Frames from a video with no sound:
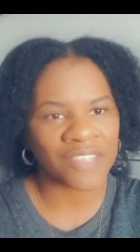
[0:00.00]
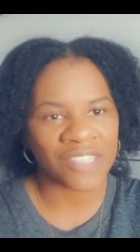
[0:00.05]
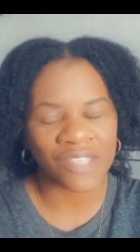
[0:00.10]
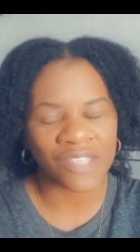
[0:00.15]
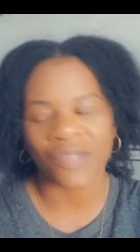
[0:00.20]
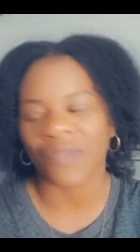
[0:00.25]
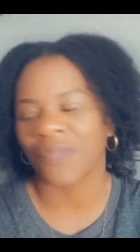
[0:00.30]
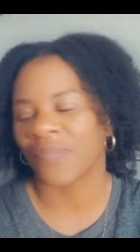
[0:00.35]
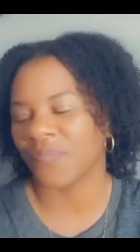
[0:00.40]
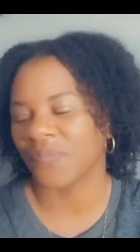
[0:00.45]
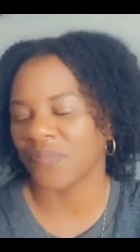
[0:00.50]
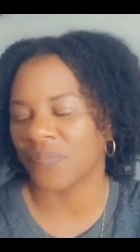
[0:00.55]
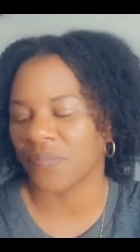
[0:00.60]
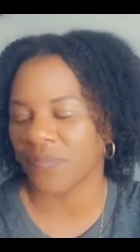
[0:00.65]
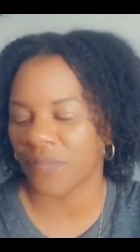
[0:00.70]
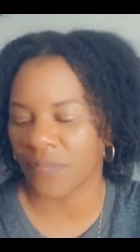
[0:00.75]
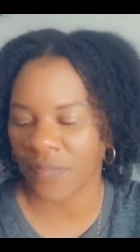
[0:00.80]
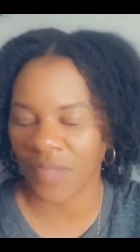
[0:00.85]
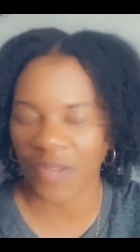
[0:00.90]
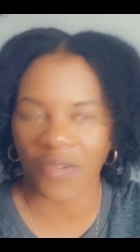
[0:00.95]
it to you.
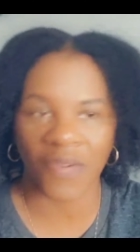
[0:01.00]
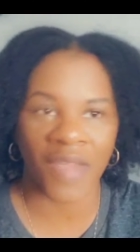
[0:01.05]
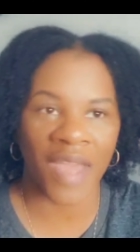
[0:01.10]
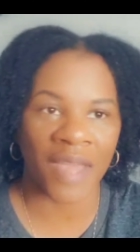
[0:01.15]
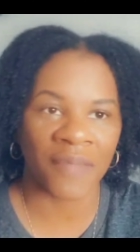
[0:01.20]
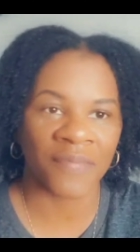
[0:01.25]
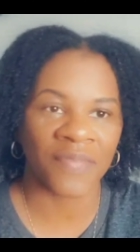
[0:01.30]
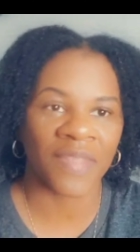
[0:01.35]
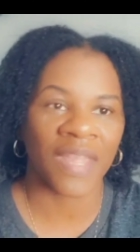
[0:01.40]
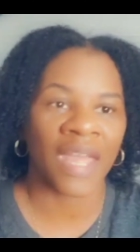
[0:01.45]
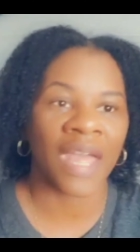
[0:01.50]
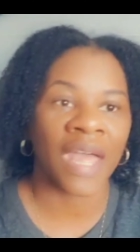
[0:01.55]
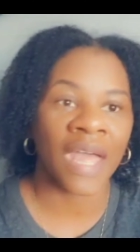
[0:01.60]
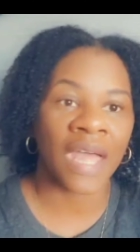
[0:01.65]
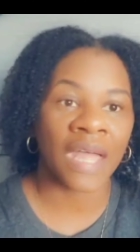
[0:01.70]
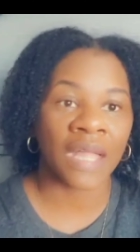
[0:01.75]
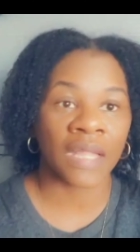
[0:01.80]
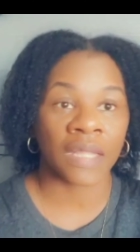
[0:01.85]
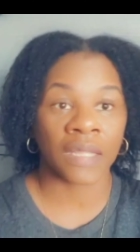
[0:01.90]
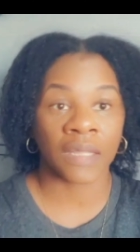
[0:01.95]
Okay?
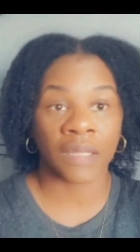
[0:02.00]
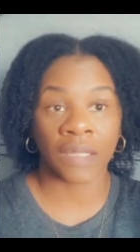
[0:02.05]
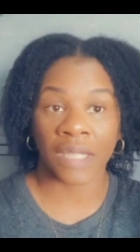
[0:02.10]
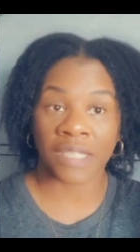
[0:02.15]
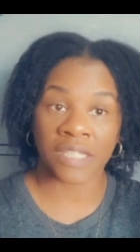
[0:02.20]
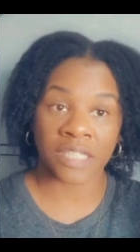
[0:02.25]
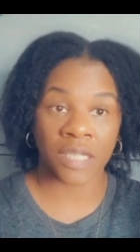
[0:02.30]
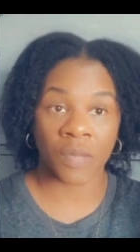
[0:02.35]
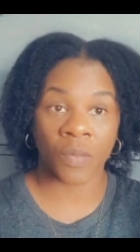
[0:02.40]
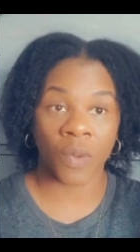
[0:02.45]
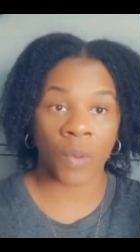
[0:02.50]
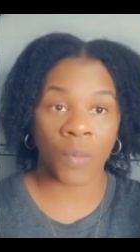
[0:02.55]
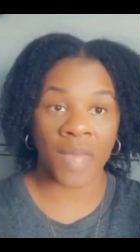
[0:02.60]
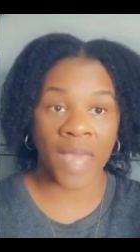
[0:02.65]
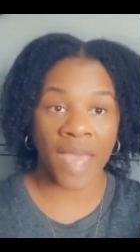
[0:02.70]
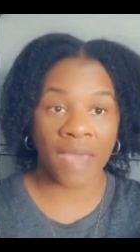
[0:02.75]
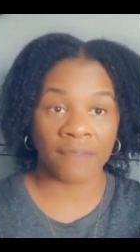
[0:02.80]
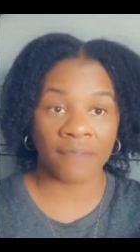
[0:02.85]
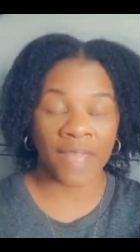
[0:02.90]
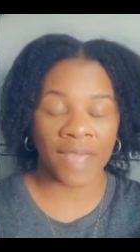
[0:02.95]
Let's see what we have